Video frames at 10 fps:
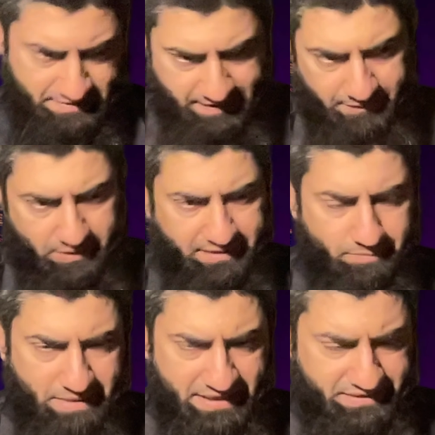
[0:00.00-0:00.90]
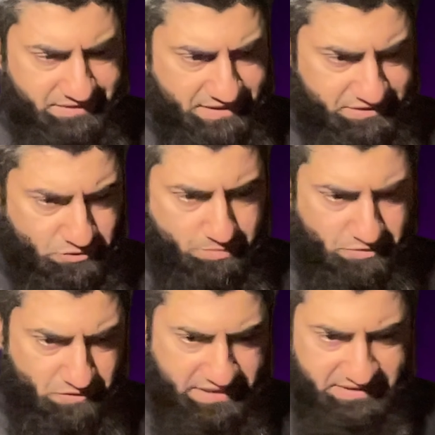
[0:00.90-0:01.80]
Then look at the managers,
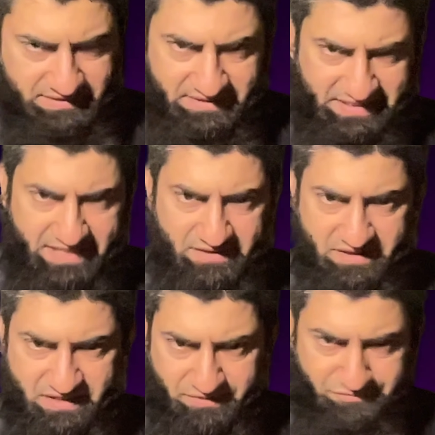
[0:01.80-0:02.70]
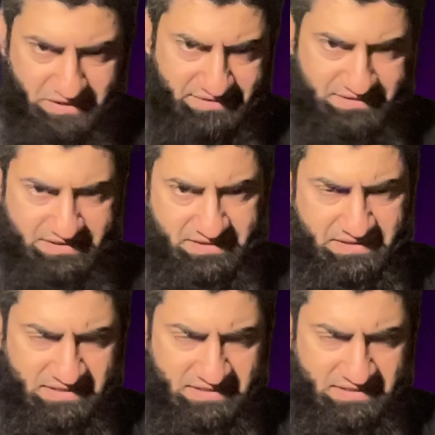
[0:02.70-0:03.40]
supervisors, see the difference,